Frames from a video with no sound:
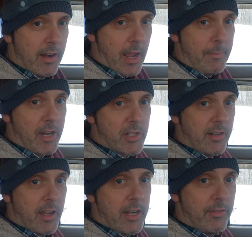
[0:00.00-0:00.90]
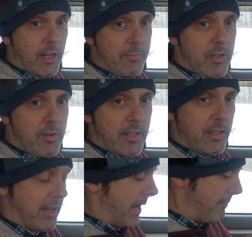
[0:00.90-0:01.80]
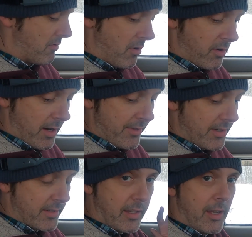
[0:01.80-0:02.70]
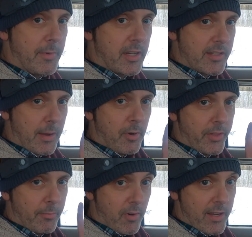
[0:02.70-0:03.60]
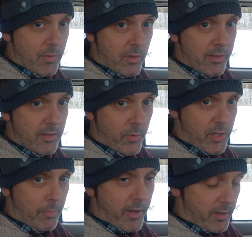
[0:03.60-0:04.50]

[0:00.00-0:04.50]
then I'm actually not even going to be using the cap and rotor on this again, because I bought the brass ones, which are